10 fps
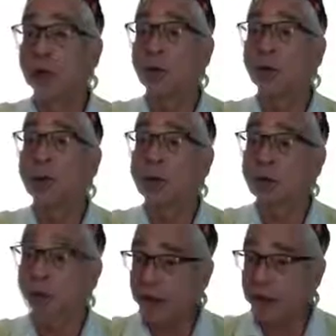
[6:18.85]
But
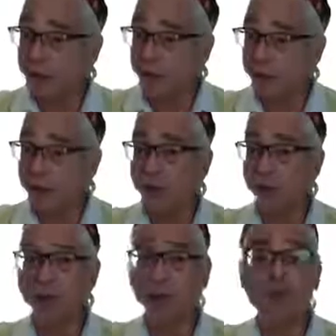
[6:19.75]
we as
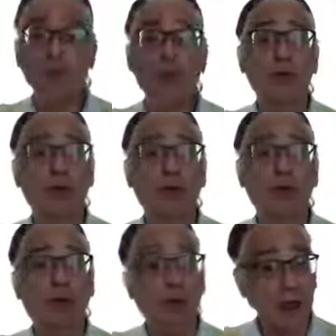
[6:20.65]
individuals
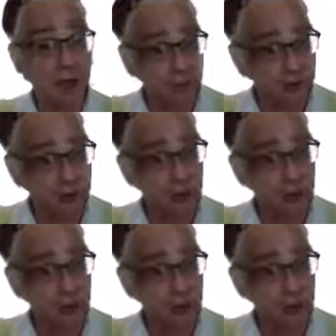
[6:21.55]
can